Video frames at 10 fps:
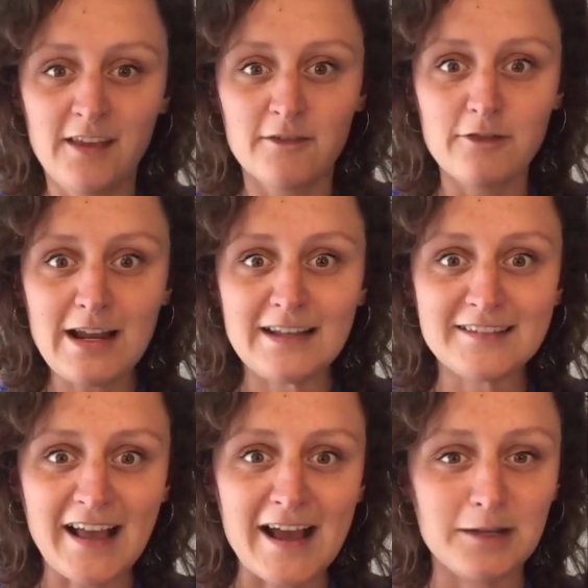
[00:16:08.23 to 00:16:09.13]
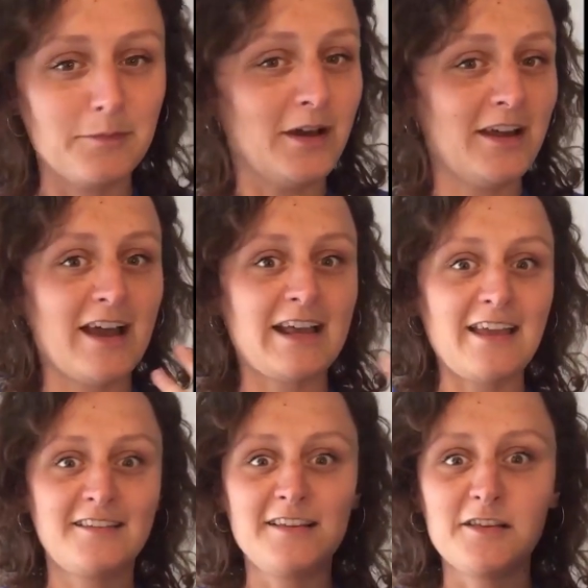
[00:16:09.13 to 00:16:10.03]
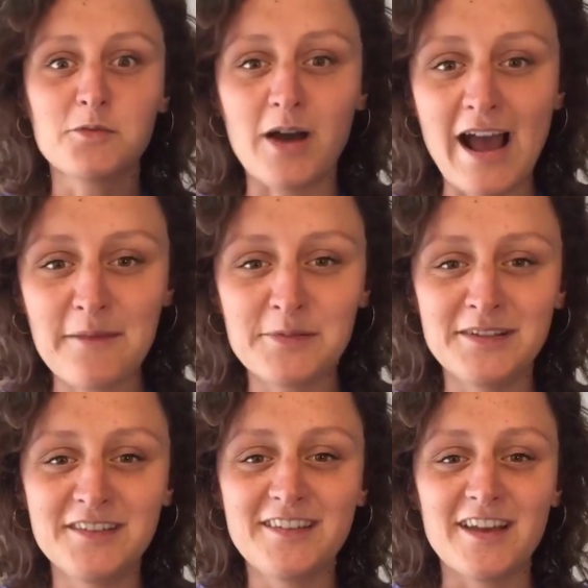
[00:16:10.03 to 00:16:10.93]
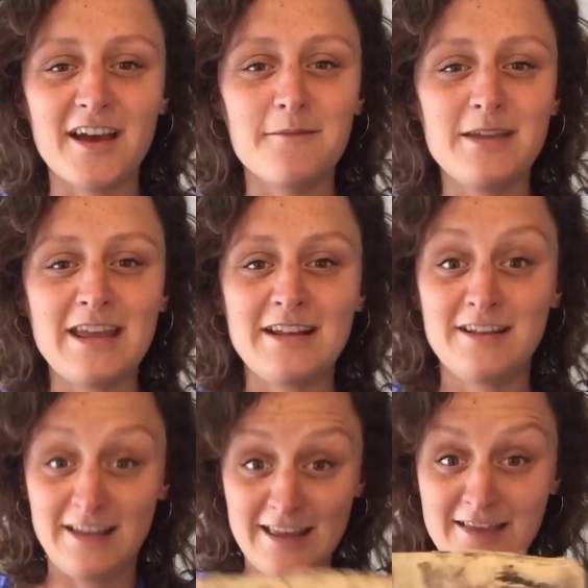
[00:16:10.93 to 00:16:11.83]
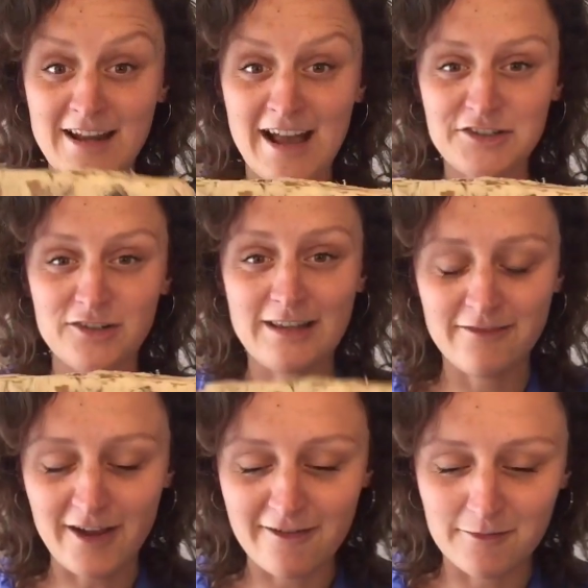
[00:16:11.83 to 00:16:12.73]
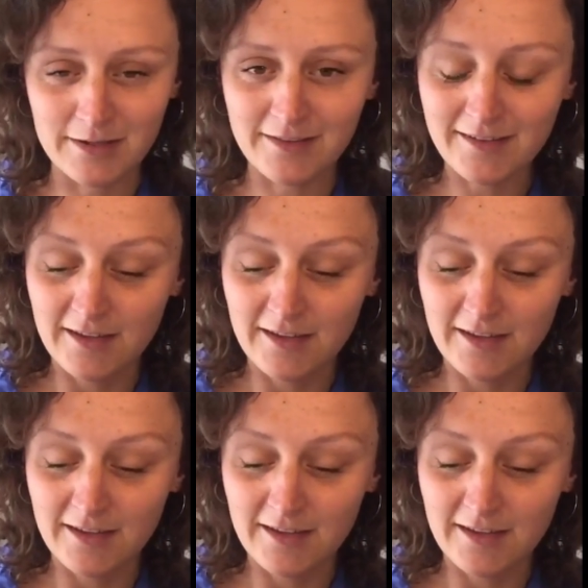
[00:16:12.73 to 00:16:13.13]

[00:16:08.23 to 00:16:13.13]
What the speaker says: really sad, but I guess this is what happens in the natural environment.